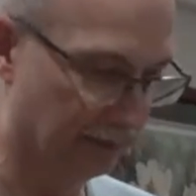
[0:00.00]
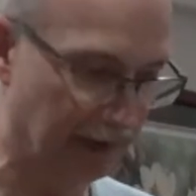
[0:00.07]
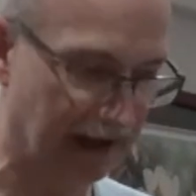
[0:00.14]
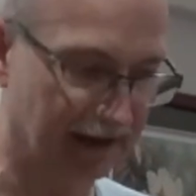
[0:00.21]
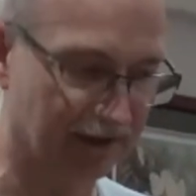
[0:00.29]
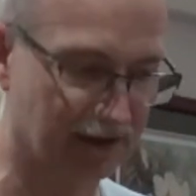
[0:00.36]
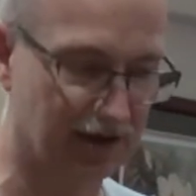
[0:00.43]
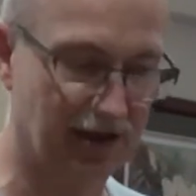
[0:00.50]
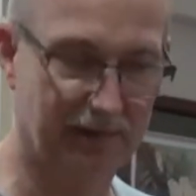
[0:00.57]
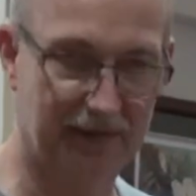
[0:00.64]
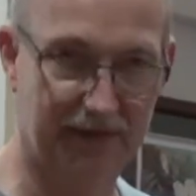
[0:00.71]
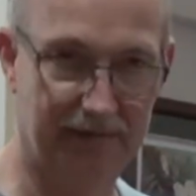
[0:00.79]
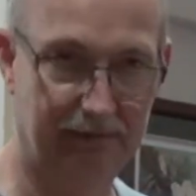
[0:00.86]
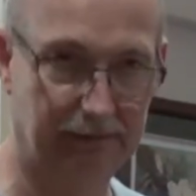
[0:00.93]
bag of
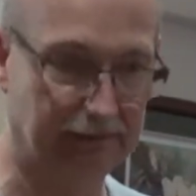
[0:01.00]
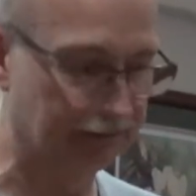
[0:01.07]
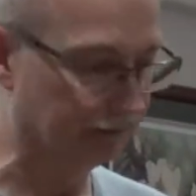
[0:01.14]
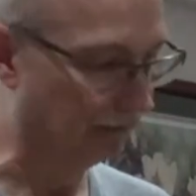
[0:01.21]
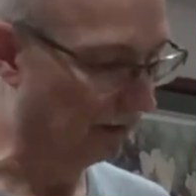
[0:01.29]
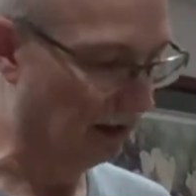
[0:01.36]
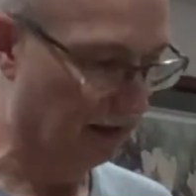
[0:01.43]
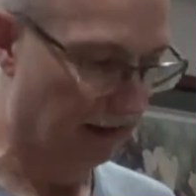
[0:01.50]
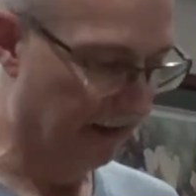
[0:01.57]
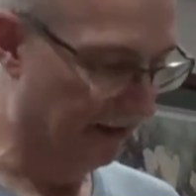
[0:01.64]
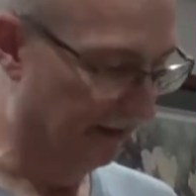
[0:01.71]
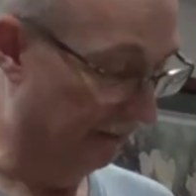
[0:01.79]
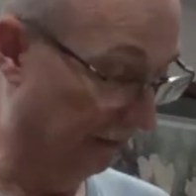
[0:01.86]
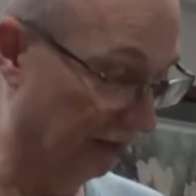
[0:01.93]
chips.
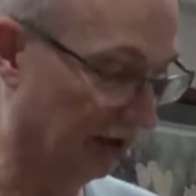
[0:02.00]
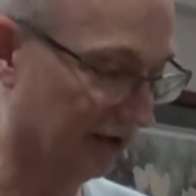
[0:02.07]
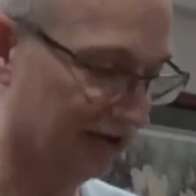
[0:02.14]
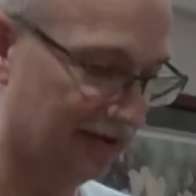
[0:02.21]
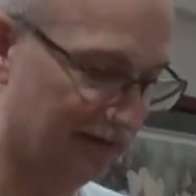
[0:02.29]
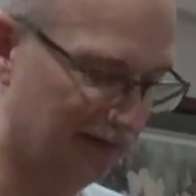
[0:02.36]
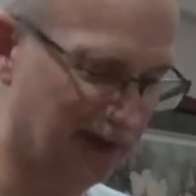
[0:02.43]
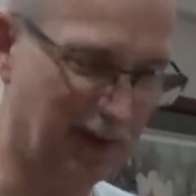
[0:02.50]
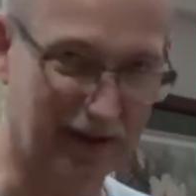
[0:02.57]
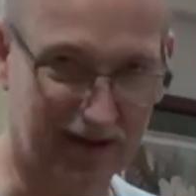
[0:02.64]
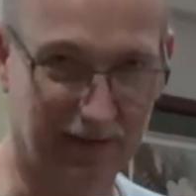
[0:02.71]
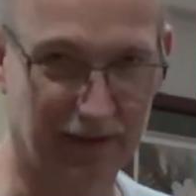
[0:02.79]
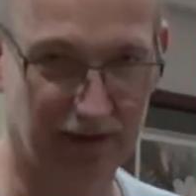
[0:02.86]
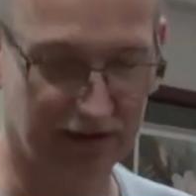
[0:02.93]
Fritos, you want
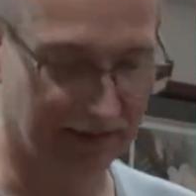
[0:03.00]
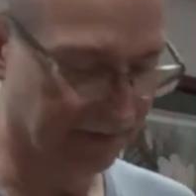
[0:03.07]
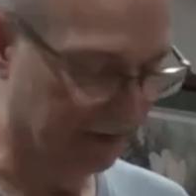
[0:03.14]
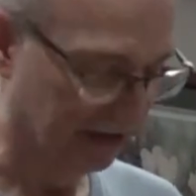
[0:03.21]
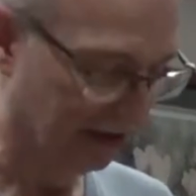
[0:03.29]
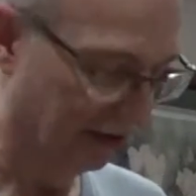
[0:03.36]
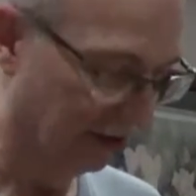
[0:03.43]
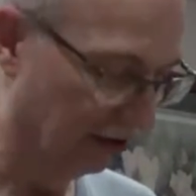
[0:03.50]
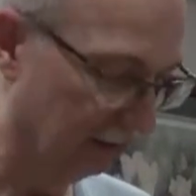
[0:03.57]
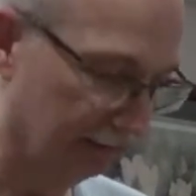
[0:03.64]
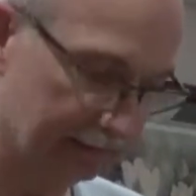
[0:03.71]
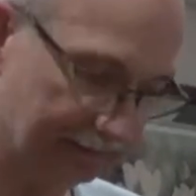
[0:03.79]
something a little sturdier,